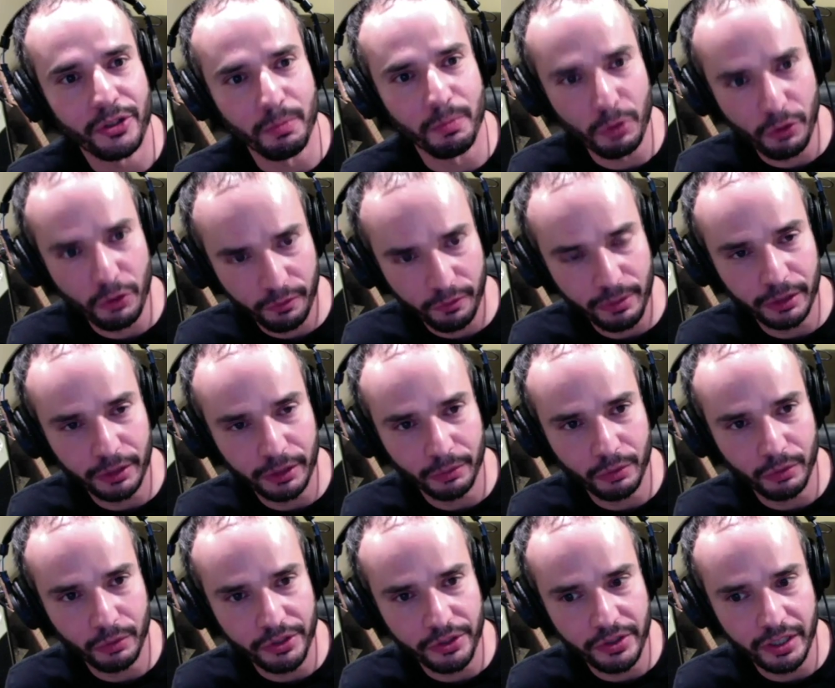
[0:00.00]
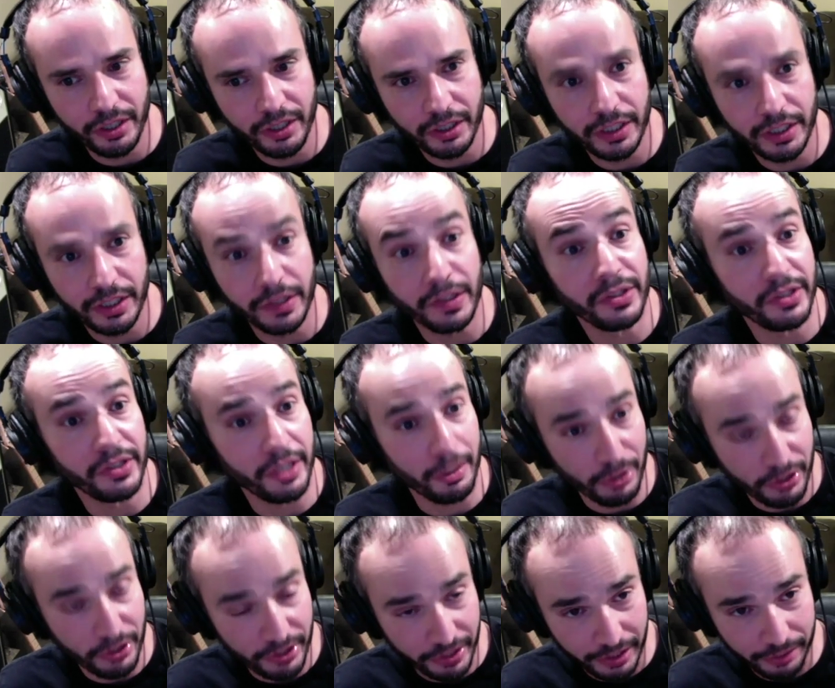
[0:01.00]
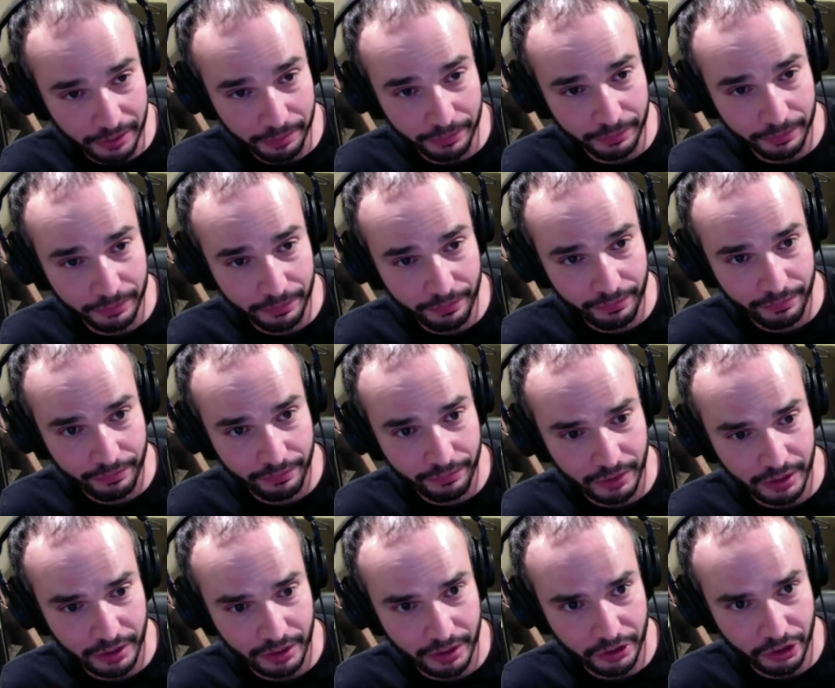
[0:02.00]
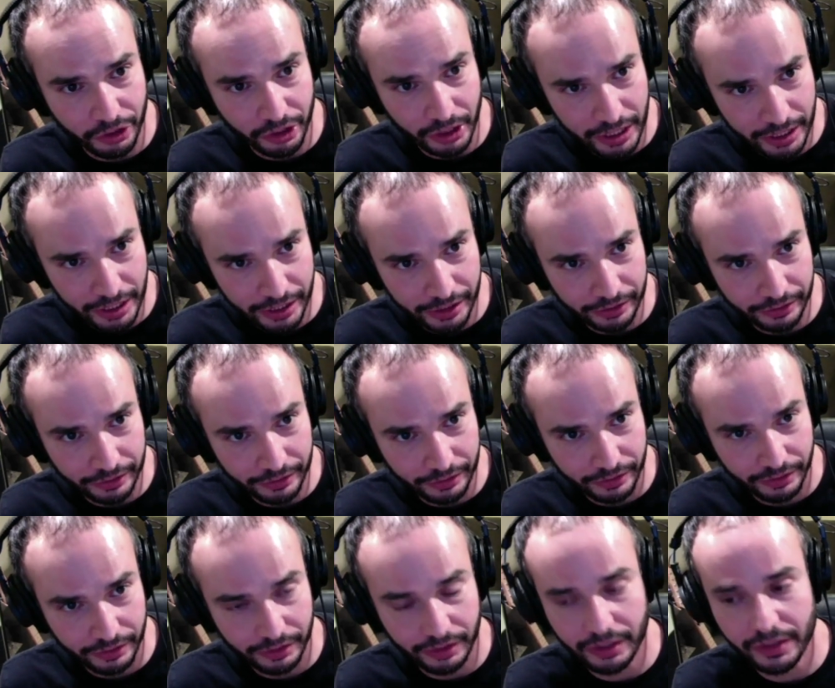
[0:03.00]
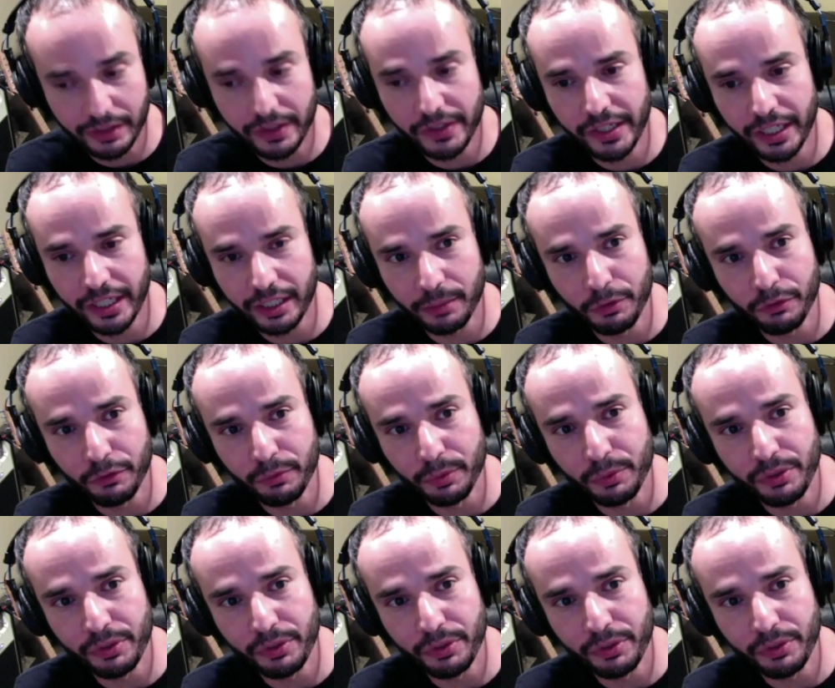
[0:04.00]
movement was done in the summertime, July. The second movement was